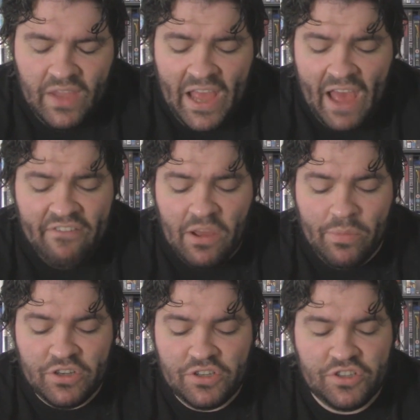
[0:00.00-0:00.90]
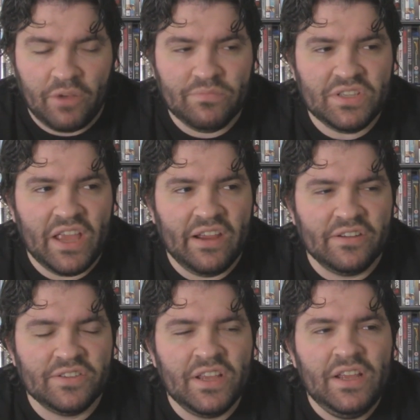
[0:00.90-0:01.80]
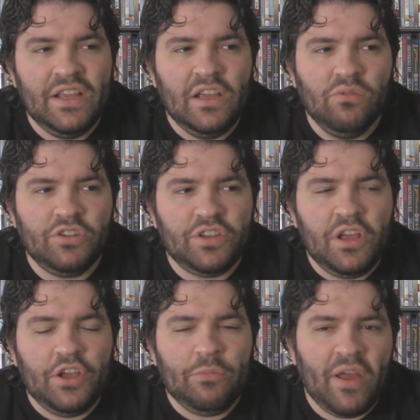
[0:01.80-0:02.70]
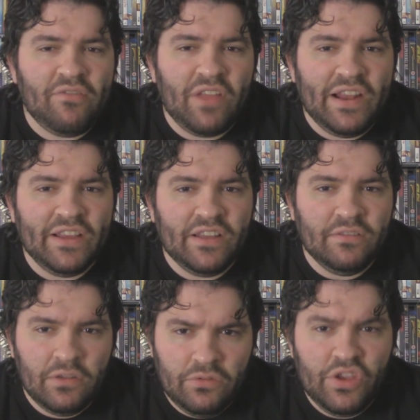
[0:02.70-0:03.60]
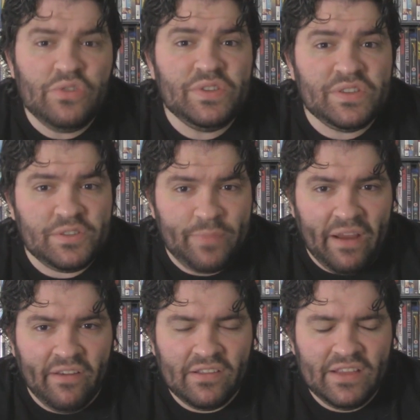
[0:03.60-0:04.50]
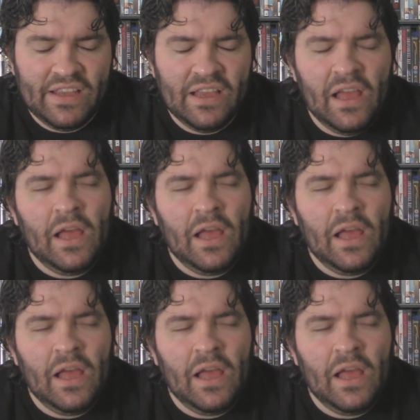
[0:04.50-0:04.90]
having a bunch of jump scares, which Mike Flanagan uses sparingly,